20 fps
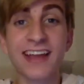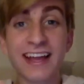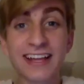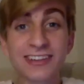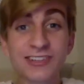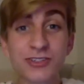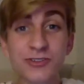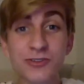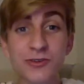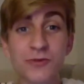
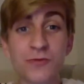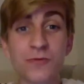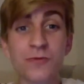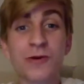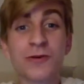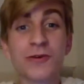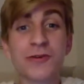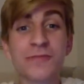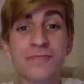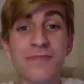Hello,
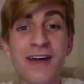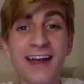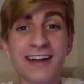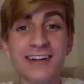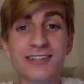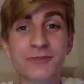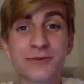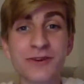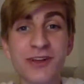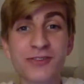welcome
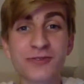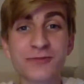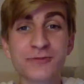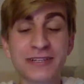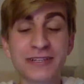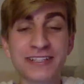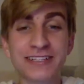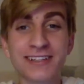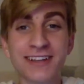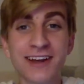back to another
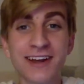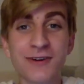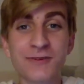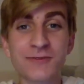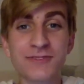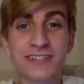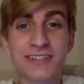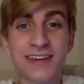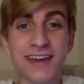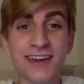Read
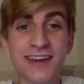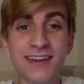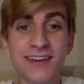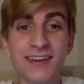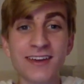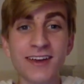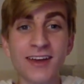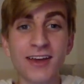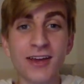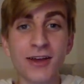Aloud today
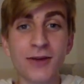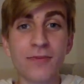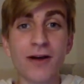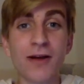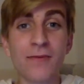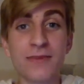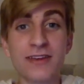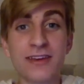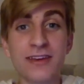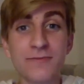by
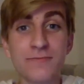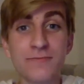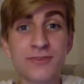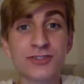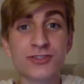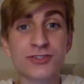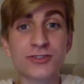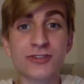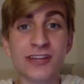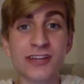me,
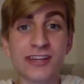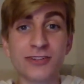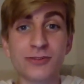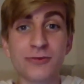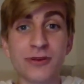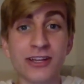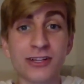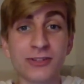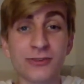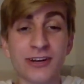Mr. Daniel
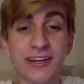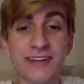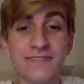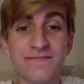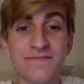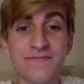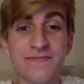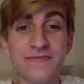Acree.